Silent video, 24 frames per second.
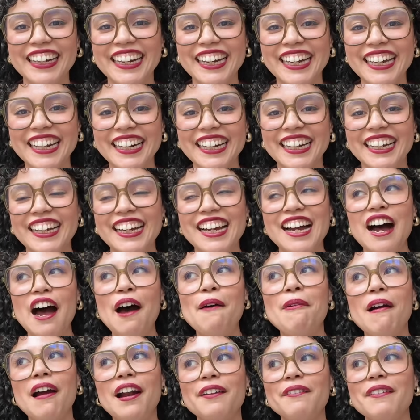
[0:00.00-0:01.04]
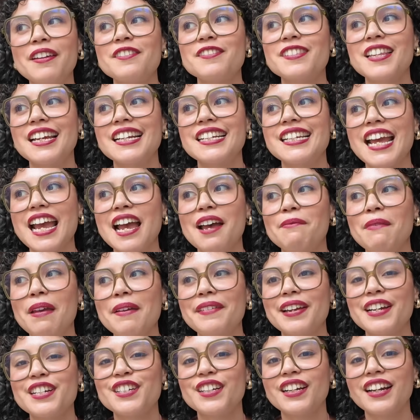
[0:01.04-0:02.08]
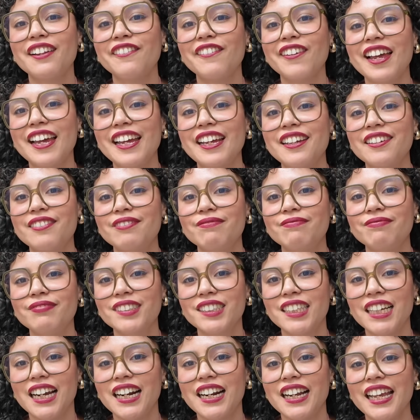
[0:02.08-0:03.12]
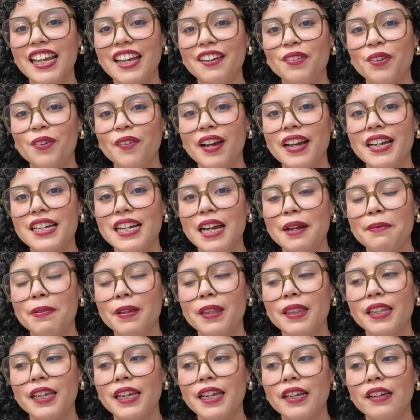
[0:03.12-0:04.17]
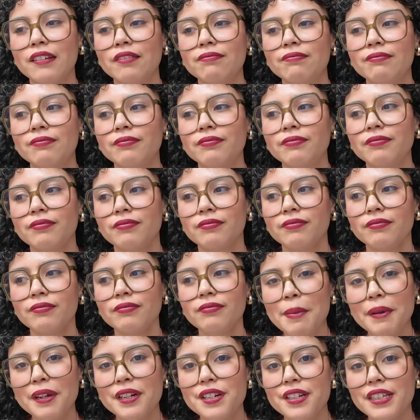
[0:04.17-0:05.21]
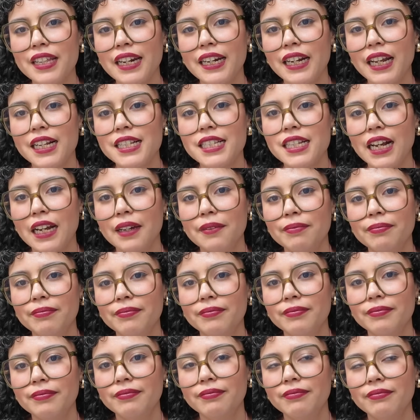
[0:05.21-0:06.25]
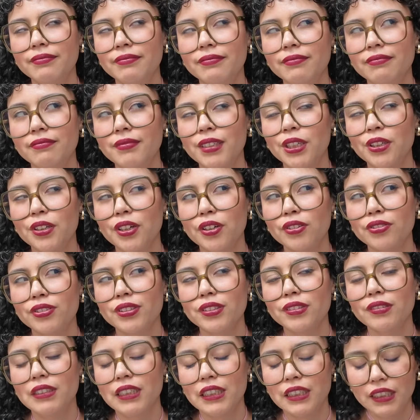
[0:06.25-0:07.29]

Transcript: good. A part of me was like, damn, maybe I should have like done a giveaway type of thing. Maybe I'll do that next time. Who knows?